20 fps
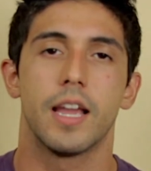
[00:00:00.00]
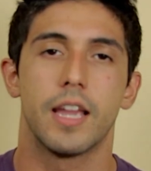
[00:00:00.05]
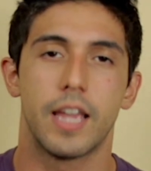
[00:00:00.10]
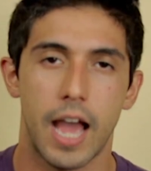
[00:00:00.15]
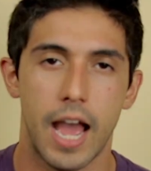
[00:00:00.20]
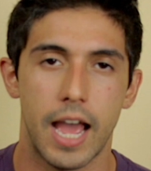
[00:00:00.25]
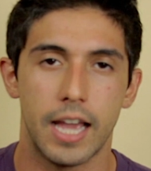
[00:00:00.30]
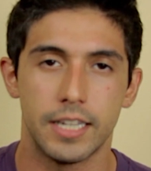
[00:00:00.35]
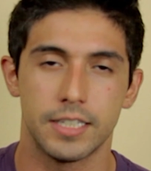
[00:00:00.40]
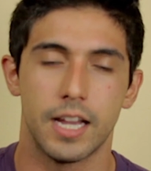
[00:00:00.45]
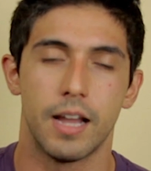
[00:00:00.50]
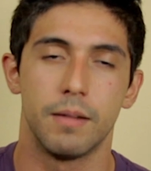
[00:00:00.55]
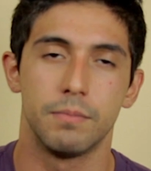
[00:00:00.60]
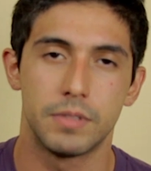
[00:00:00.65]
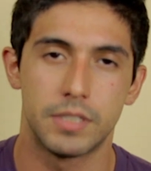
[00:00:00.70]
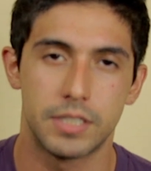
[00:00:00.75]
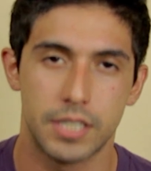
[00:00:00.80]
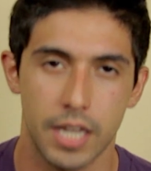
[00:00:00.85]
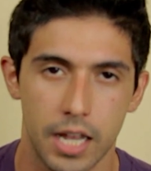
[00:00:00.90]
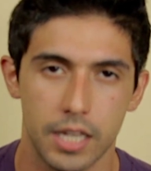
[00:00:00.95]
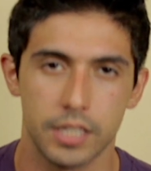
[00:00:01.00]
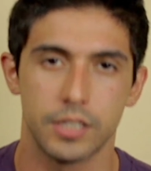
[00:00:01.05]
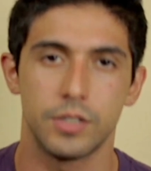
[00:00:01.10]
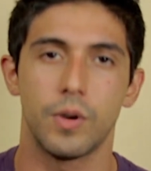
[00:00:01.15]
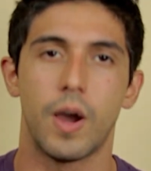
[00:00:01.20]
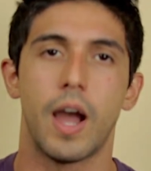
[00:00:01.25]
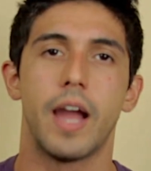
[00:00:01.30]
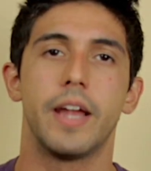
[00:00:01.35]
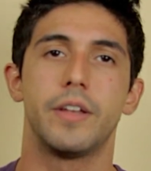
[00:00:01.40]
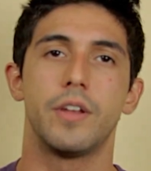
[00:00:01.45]
Guys, I'm telling
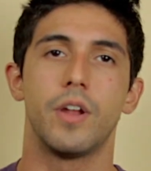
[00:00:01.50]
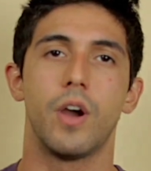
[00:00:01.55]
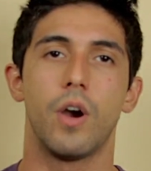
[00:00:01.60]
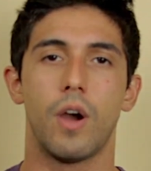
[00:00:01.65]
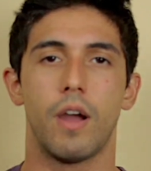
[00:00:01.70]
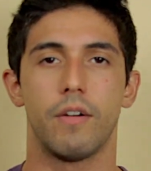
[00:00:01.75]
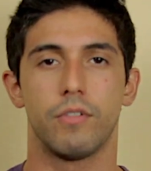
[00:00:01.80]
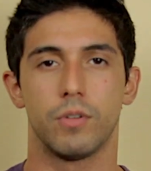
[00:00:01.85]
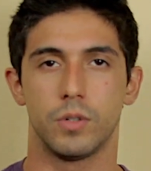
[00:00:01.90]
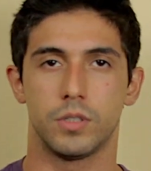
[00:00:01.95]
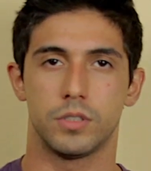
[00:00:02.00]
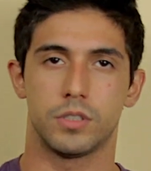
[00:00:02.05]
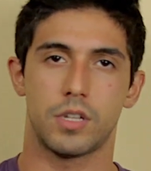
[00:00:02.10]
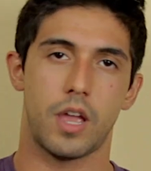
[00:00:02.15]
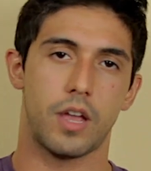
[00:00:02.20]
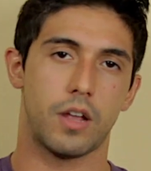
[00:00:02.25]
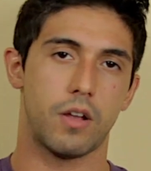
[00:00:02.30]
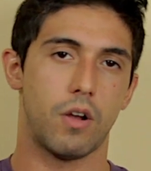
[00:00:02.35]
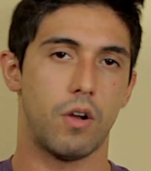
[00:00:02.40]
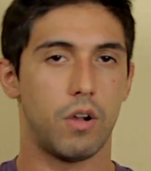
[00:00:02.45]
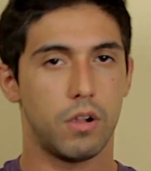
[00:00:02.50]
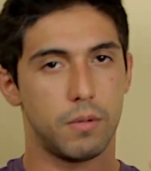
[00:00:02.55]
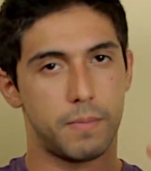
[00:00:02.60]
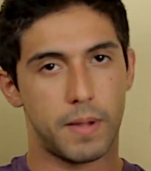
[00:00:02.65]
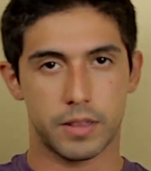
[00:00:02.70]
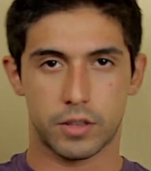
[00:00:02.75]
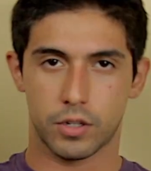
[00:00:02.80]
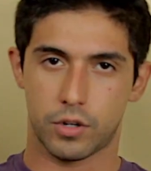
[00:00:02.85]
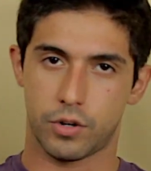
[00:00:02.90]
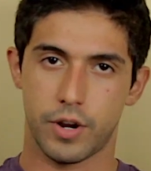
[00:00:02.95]
you, I know everyone's like all
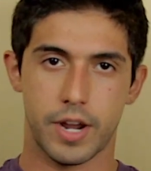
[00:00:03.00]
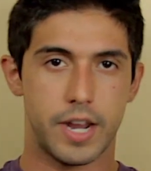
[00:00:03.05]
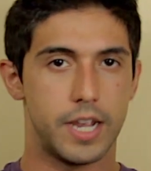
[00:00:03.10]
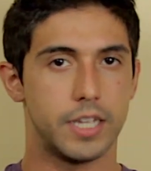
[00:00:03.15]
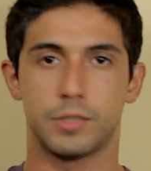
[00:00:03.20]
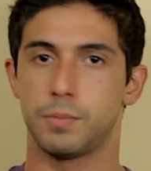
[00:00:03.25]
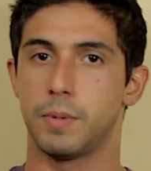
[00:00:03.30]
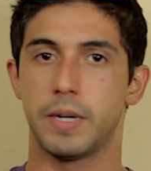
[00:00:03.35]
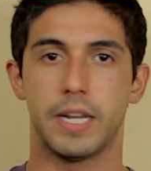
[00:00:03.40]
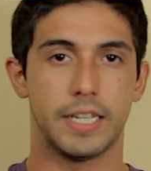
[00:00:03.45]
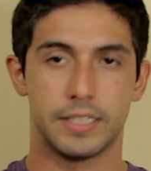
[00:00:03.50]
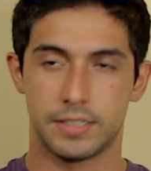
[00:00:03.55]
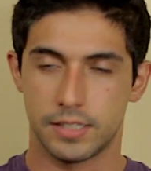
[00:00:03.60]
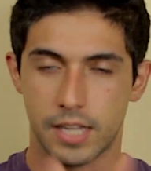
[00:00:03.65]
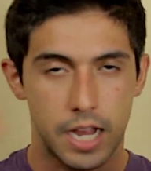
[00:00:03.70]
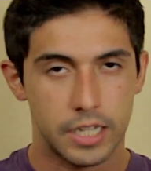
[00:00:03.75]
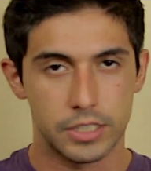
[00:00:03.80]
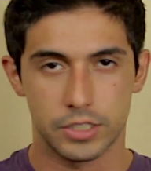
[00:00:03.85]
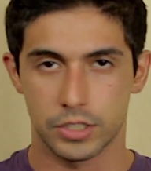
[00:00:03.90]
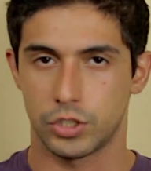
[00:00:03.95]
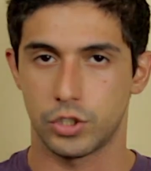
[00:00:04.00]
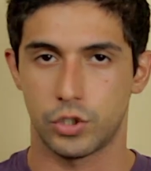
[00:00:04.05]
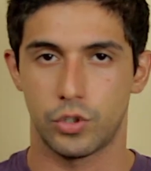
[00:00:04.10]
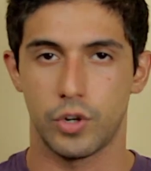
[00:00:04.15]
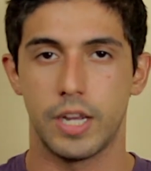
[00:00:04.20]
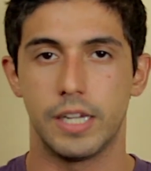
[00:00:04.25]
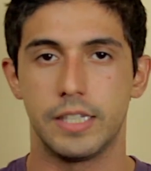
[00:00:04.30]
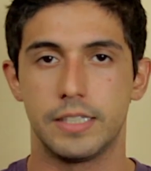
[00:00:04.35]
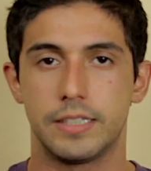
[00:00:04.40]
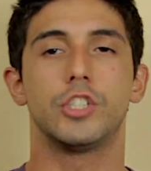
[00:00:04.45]
about the craze, but it's not just a
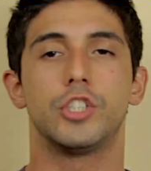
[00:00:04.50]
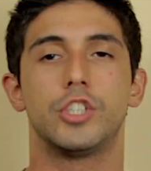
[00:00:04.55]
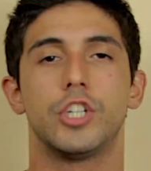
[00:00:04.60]
craze.